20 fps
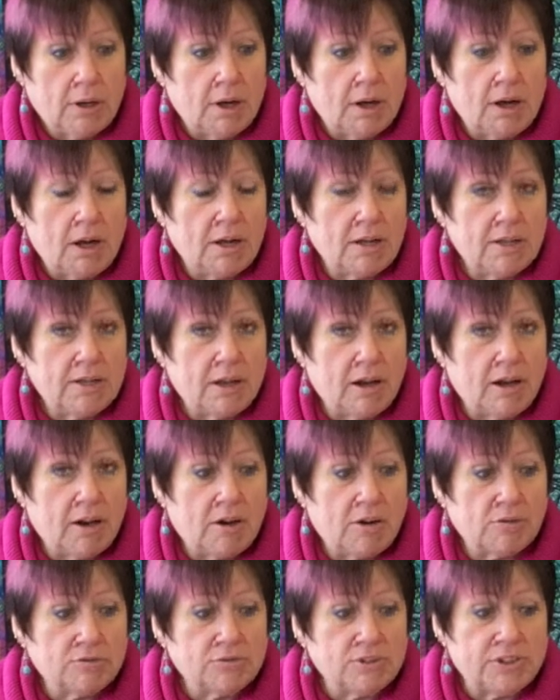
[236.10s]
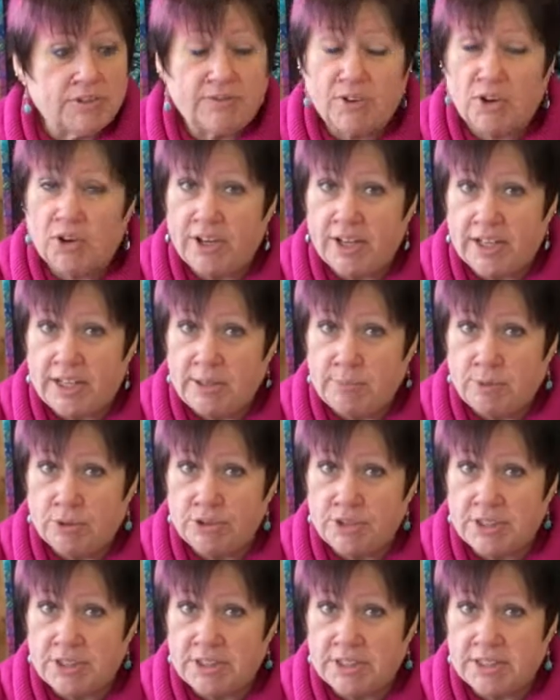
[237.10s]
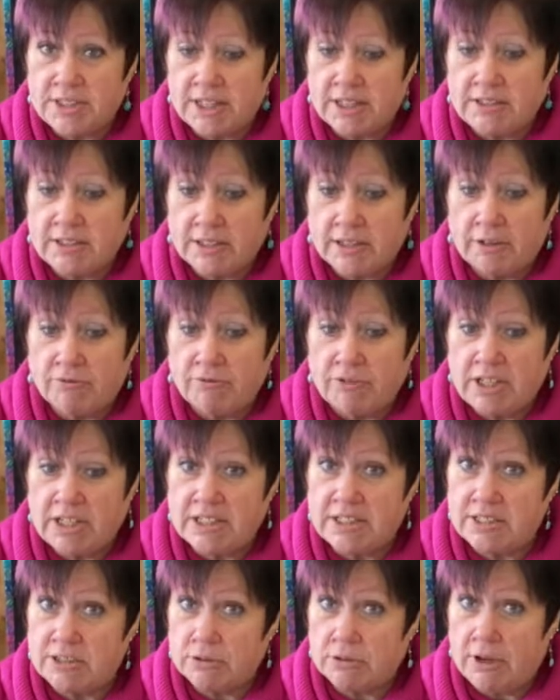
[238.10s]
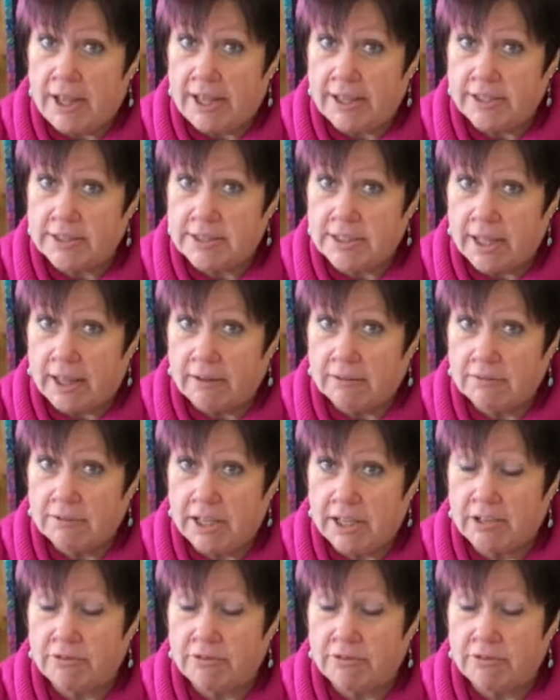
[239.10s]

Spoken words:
And I'll defy anybody to say that they really still hate it. It